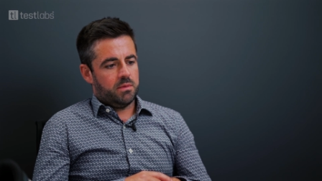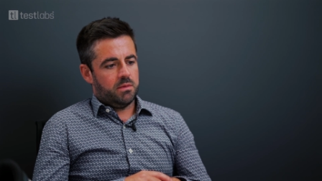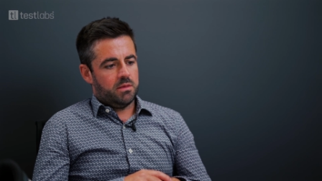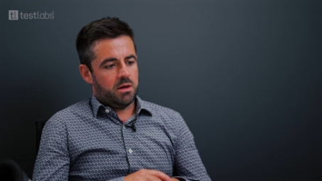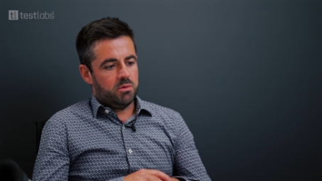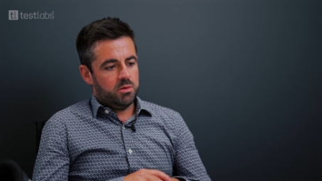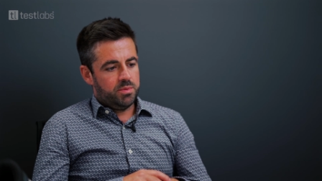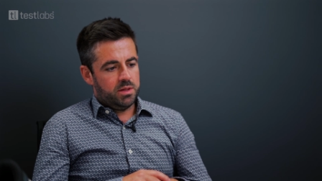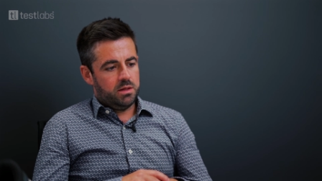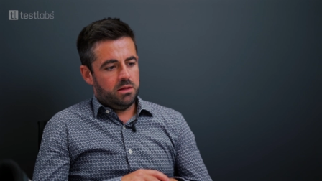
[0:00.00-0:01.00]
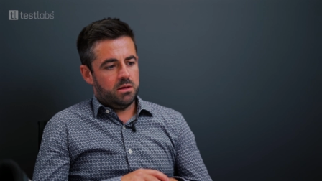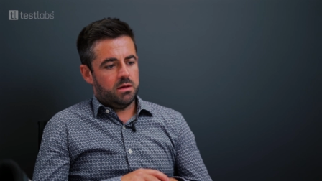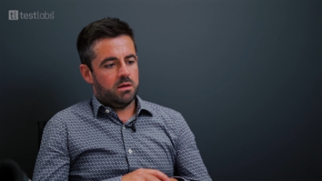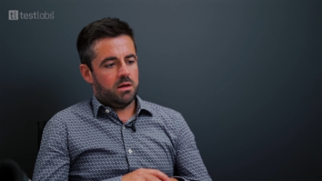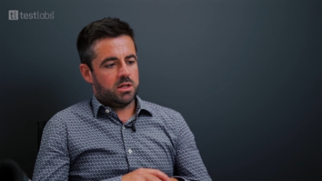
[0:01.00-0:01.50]
there will be
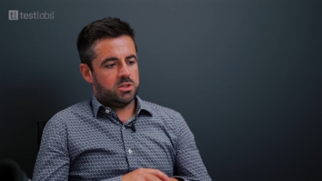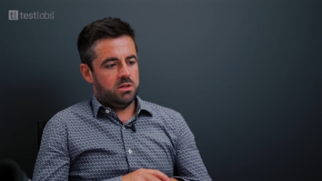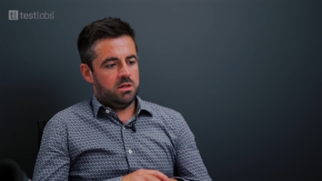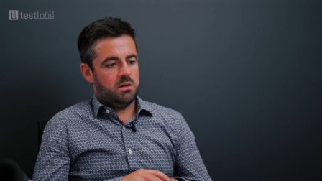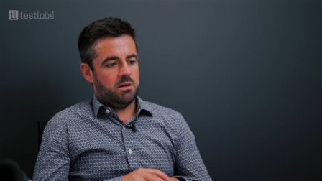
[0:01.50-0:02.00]
actually